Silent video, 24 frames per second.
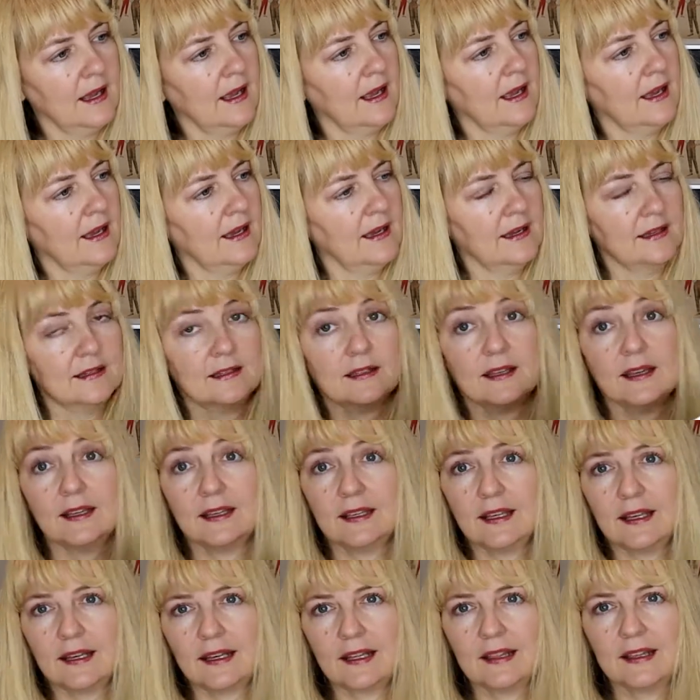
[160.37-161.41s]
And
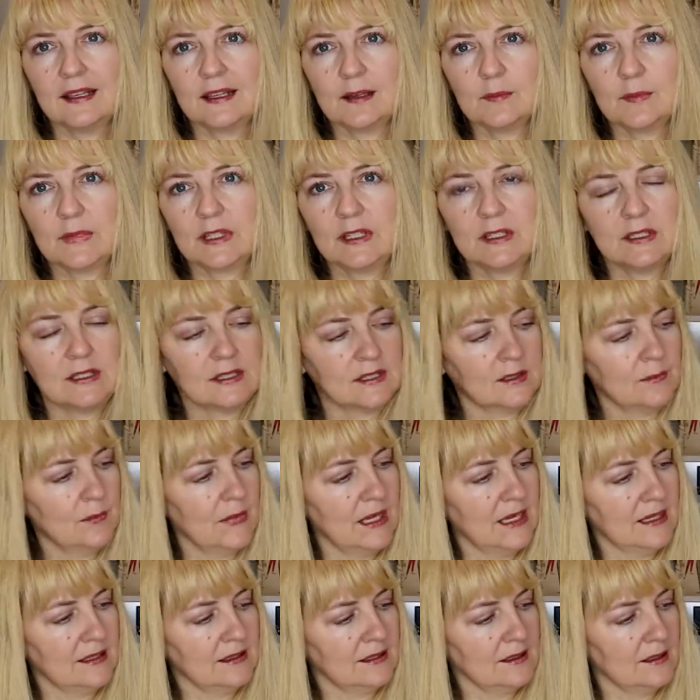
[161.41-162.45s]
again, I think I'm going to just
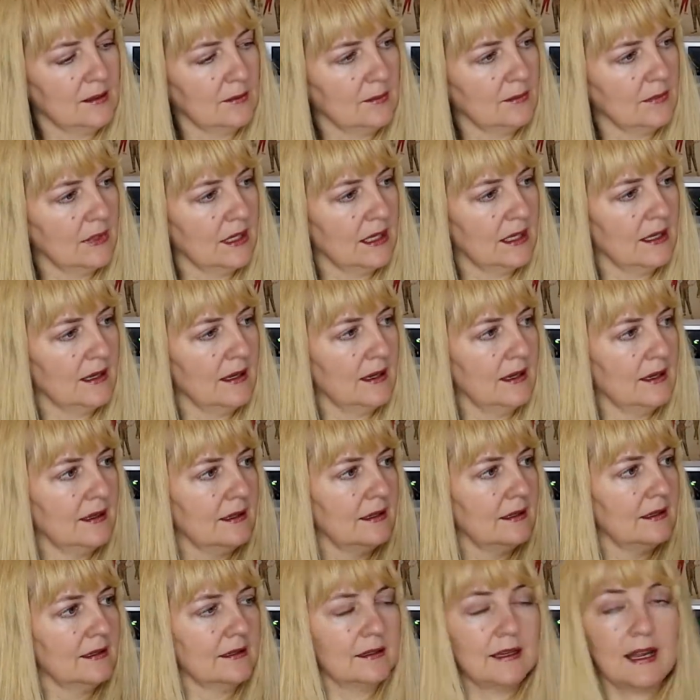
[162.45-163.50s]
make some
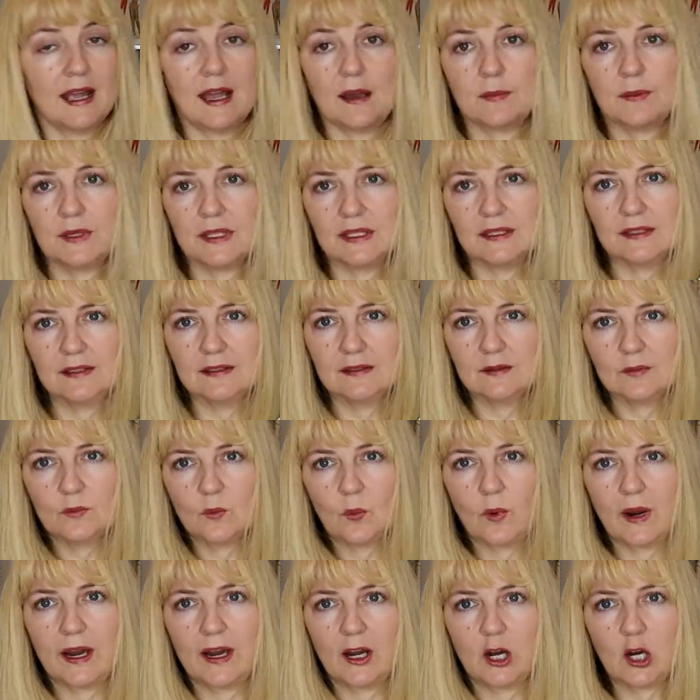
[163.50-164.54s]
uh, napkin
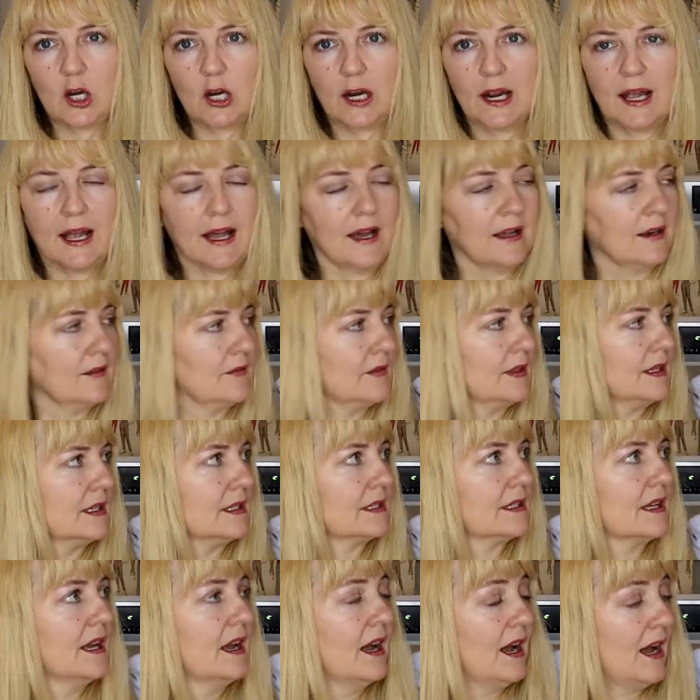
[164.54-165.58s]
wear out of
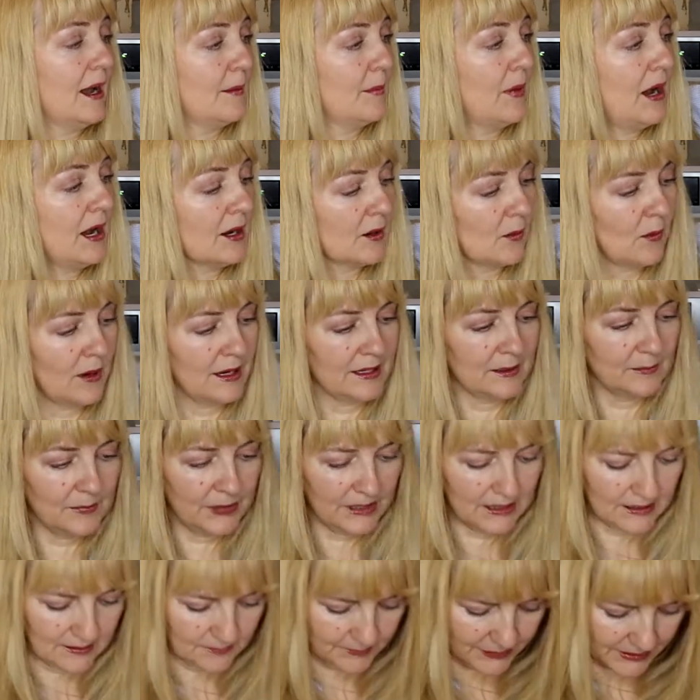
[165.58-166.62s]
this. I bought quite a
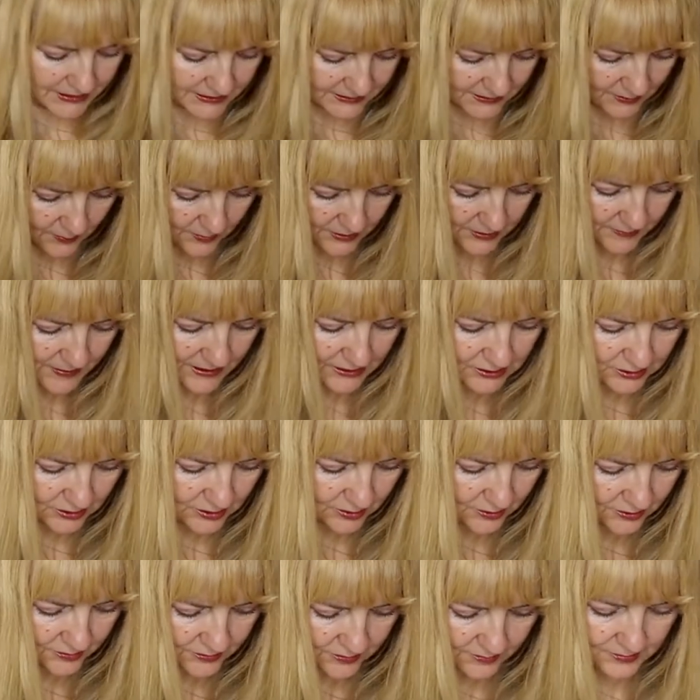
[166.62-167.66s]
bit because I want to make sure